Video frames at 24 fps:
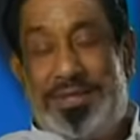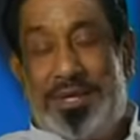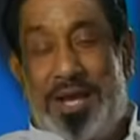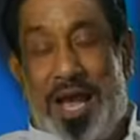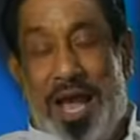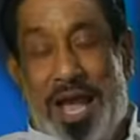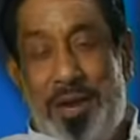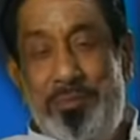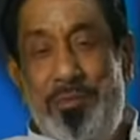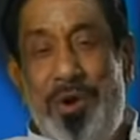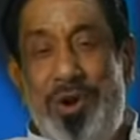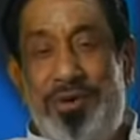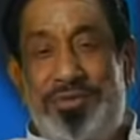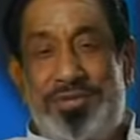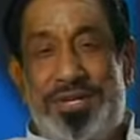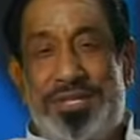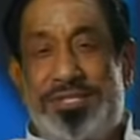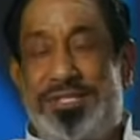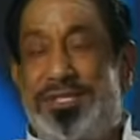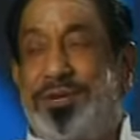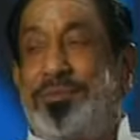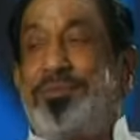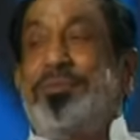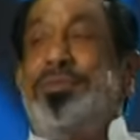I am not
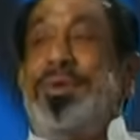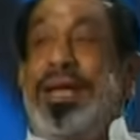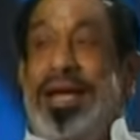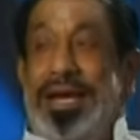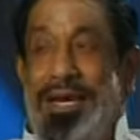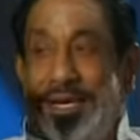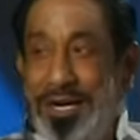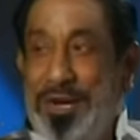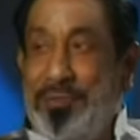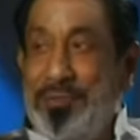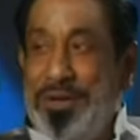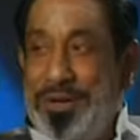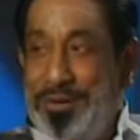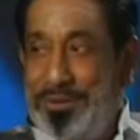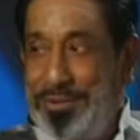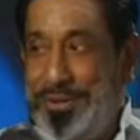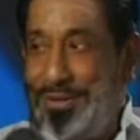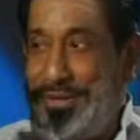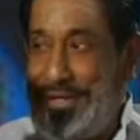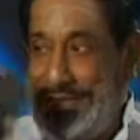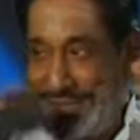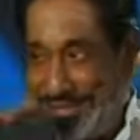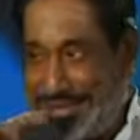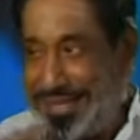such a great, I mean,
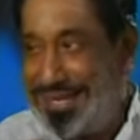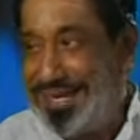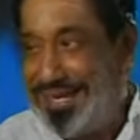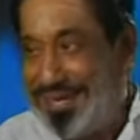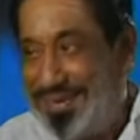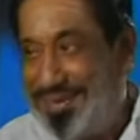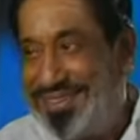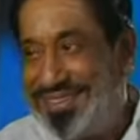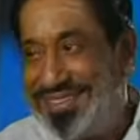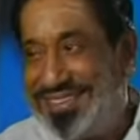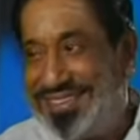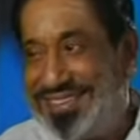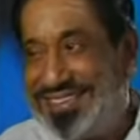in this thing, you know.